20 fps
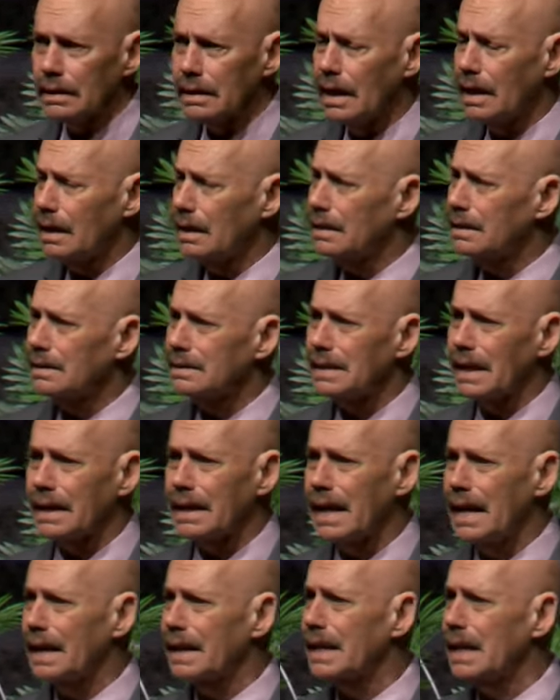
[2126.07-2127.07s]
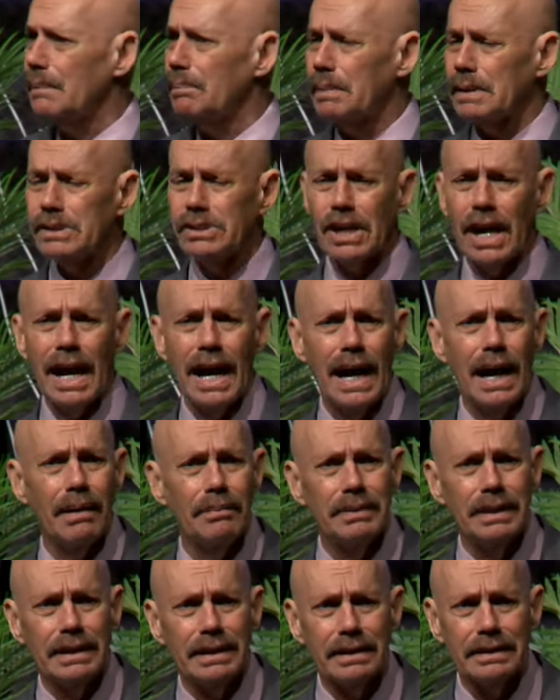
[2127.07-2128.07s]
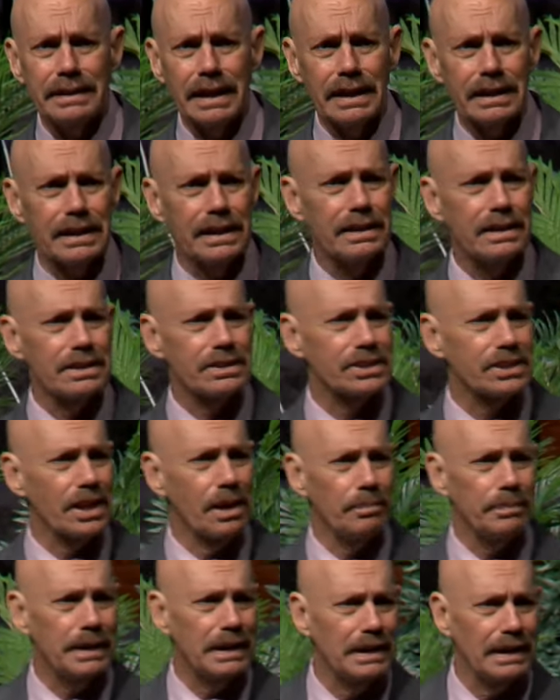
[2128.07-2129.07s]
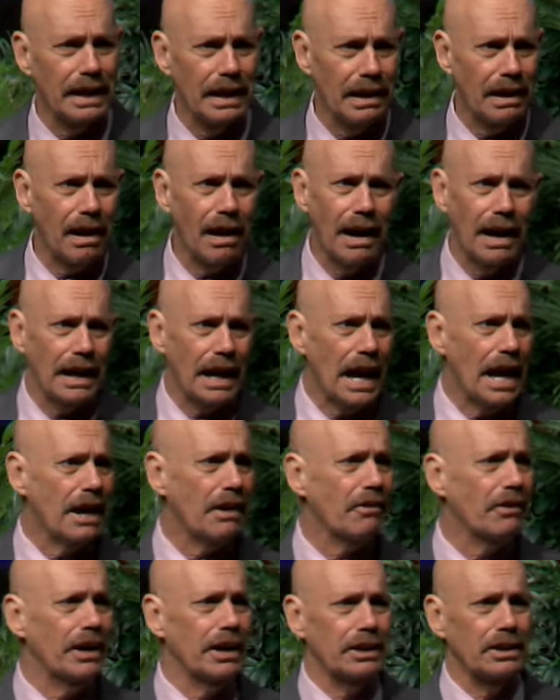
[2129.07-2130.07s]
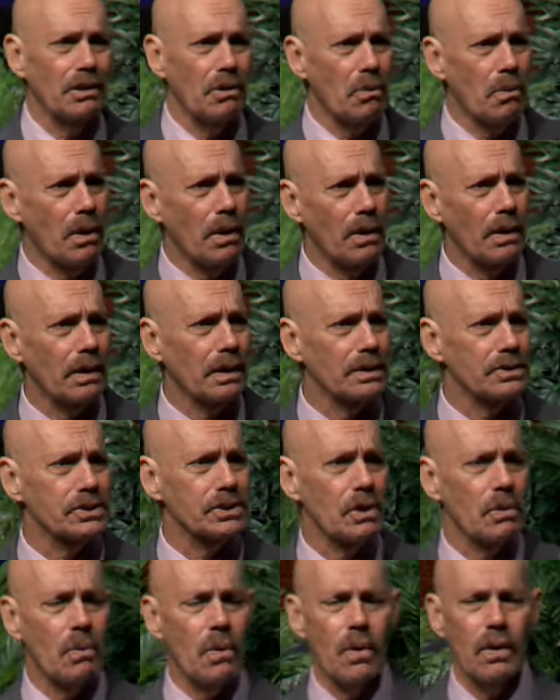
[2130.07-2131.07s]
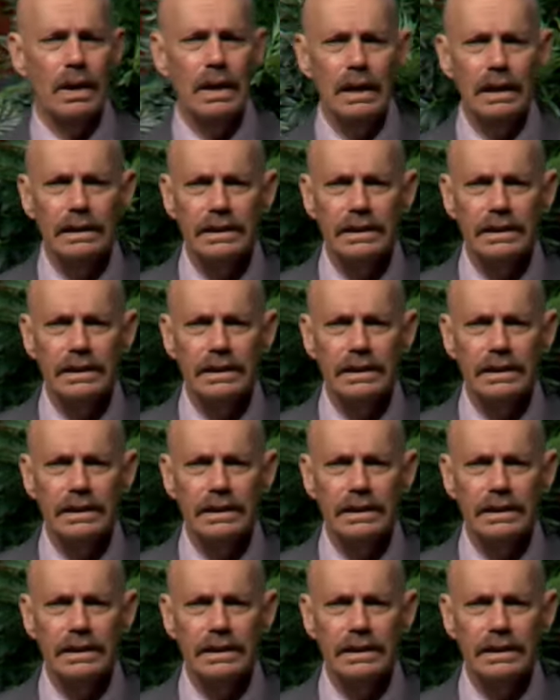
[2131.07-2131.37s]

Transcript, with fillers: Uh, they can't keep a job. They're addicted to something. They're angry at the world and so on.